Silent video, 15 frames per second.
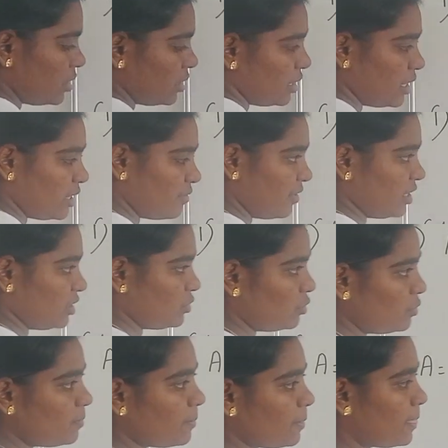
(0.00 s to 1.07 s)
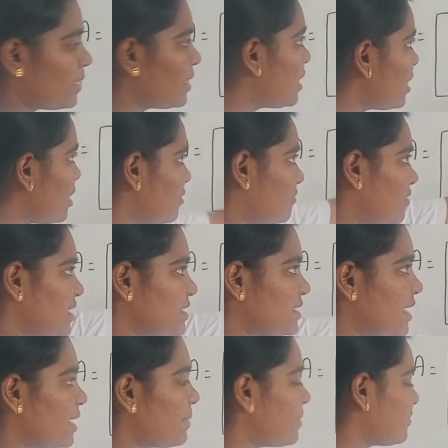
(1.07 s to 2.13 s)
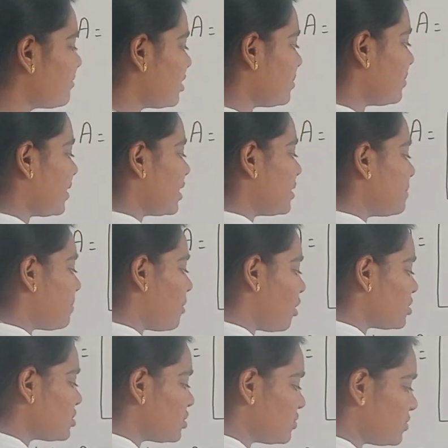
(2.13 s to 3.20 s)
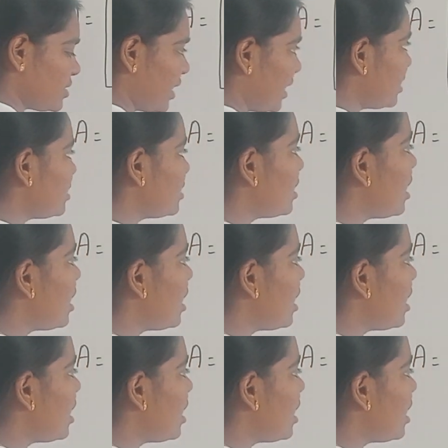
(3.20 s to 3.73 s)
equal to, first element will be in positive sign